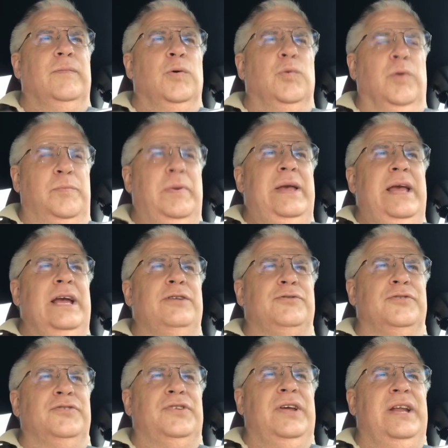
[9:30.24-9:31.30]
would be
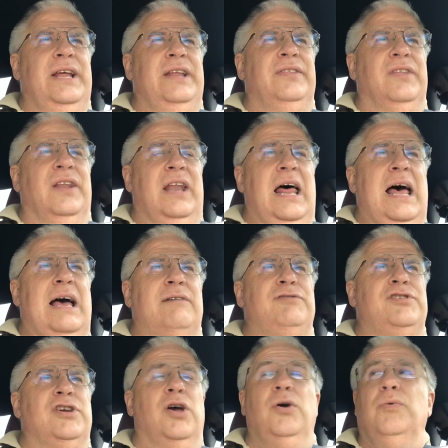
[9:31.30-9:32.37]
interested in the live
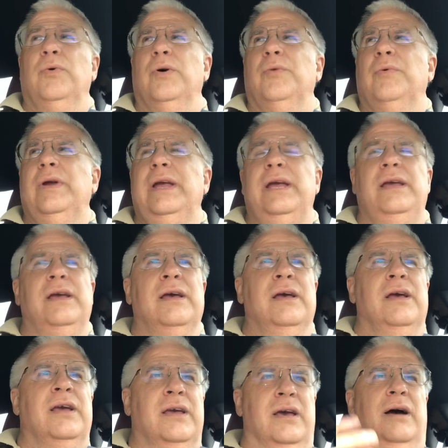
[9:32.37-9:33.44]
show where we
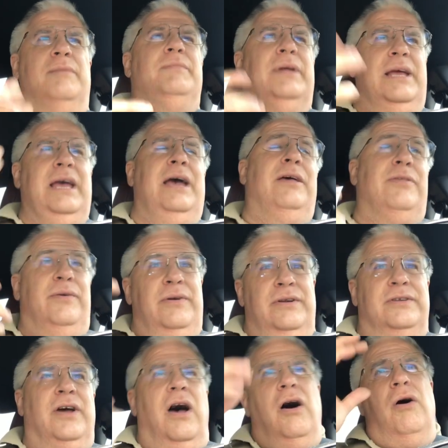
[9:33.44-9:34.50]
come together
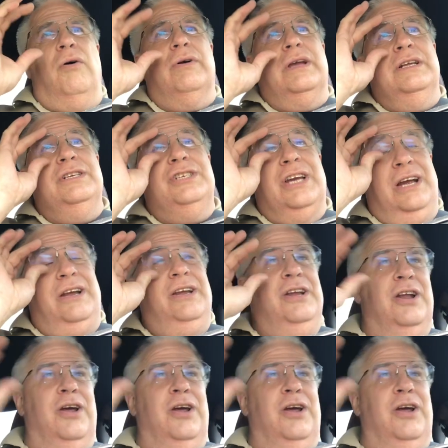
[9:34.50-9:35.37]
and talk and share,